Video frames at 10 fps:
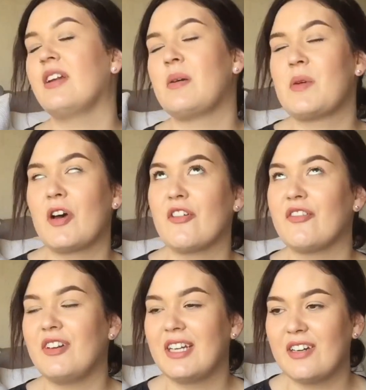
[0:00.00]
and I'm
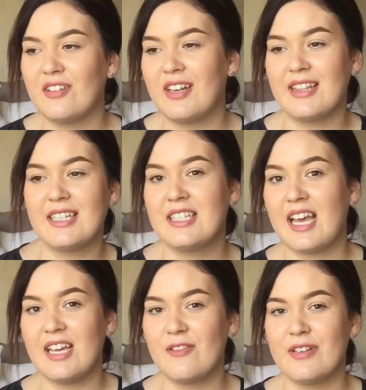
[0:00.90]
hopefully on like the
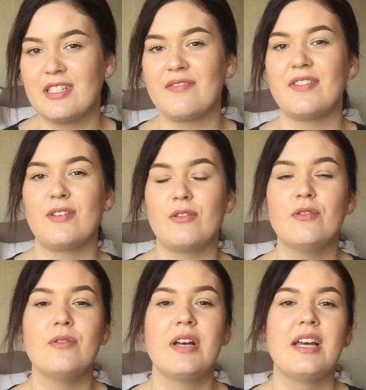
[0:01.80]
tail end of it all.